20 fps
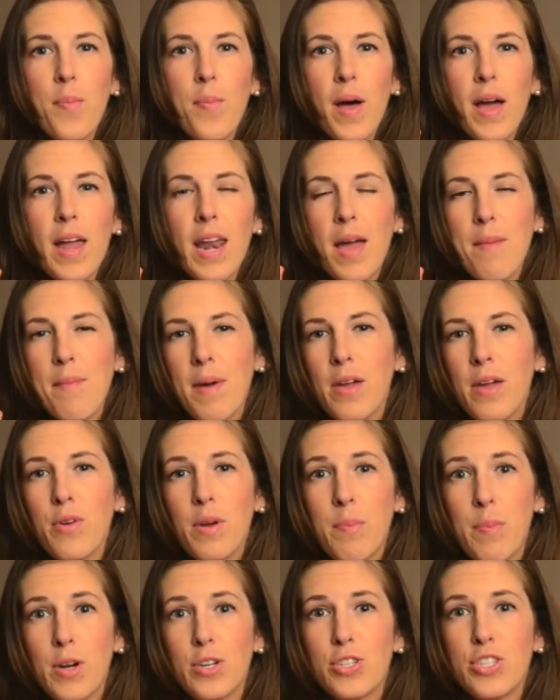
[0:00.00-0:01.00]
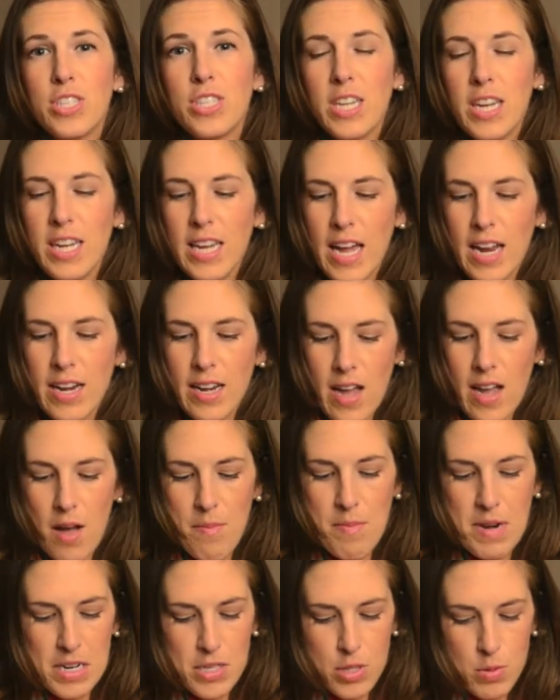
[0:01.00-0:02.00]
but I might repurchase it again
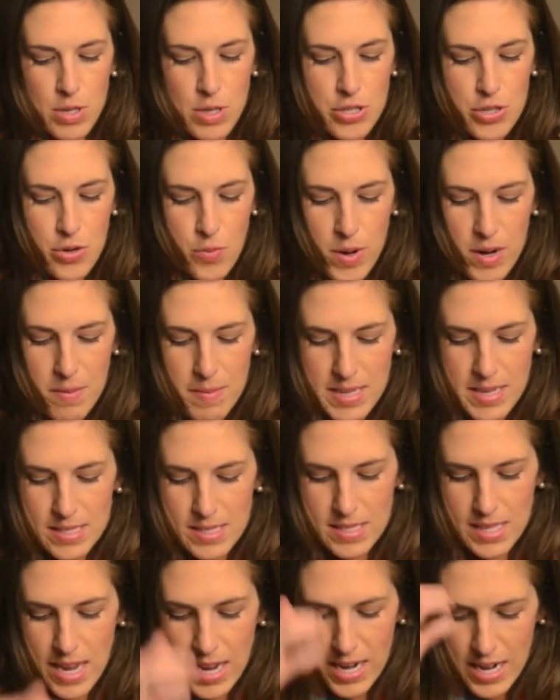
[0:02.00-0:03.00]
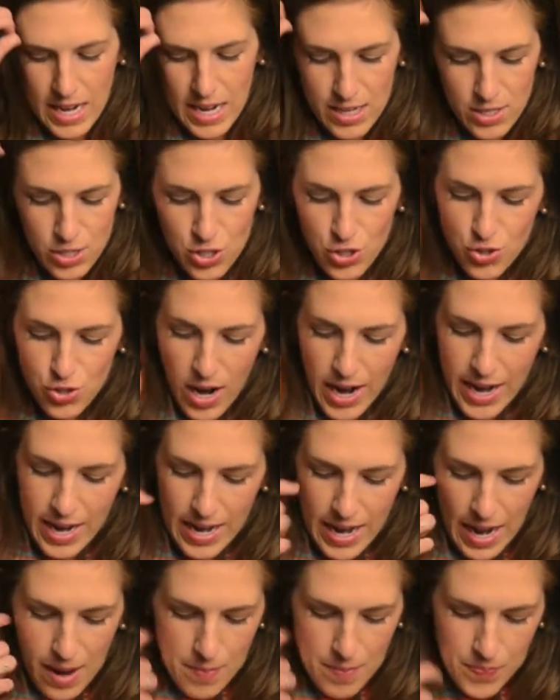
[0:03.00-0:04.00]
come next winter when my skin is dry
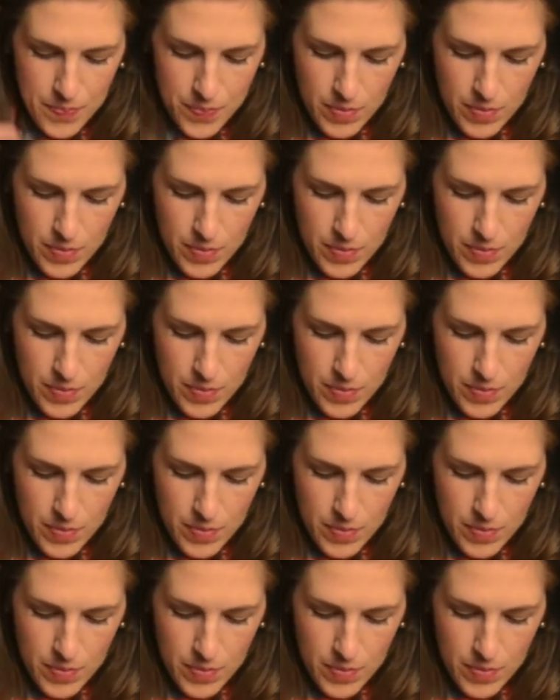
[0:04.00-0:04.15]
again.